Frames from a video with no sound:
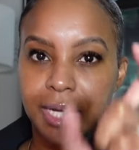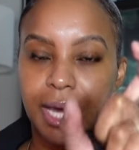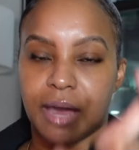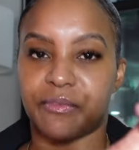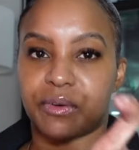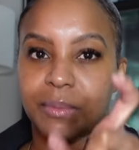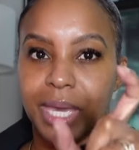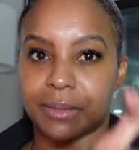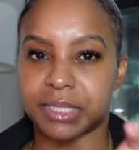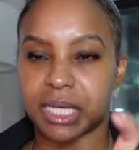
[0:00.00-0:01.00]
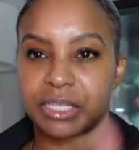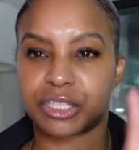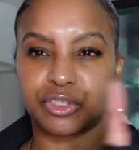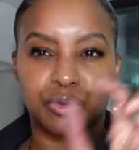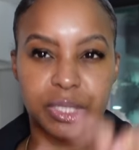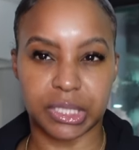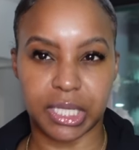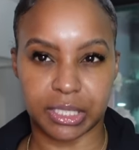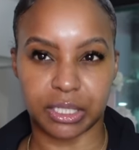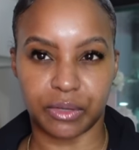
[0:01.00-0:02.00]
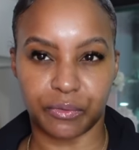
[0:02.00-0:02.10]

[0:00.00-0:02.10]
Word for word: got from Amazon that you stick to the